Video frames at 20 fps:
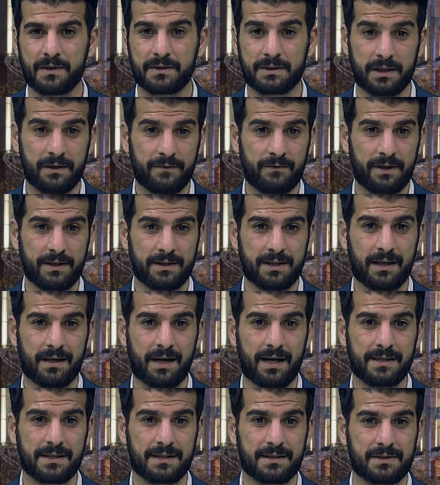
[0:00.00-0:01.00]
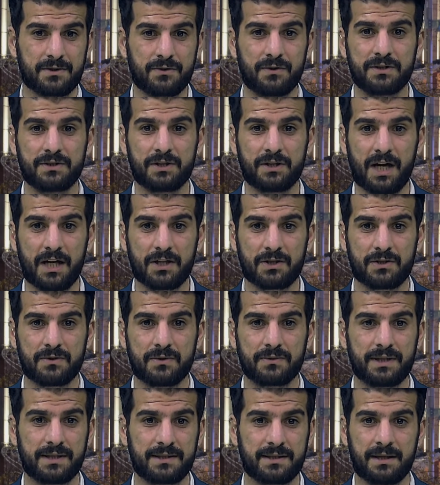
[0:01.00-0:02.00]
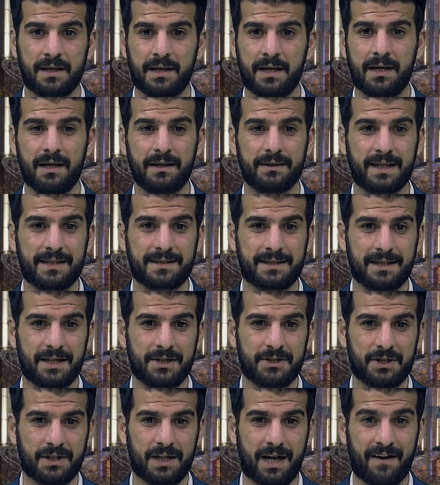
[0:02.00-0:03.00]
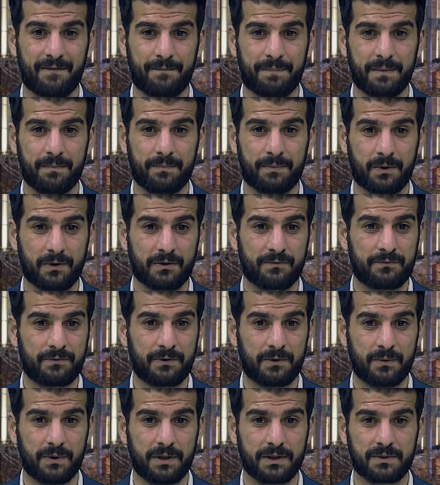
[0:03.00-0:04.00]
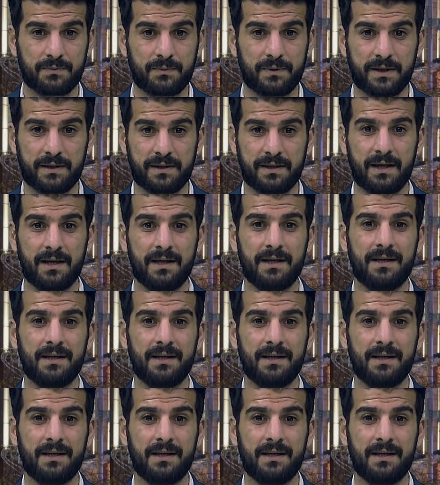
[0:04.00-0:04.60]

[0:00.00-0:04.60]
Delivery deadlines to international destination have been brought forward, with